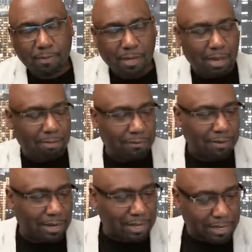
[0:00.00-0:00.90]
I believe
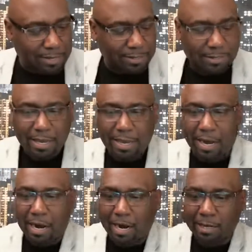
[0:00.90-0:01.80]
that leaders
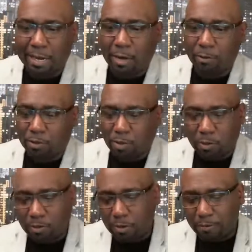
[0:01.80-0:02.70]
are now
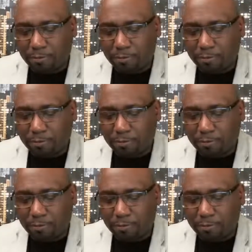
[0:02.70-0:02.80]
so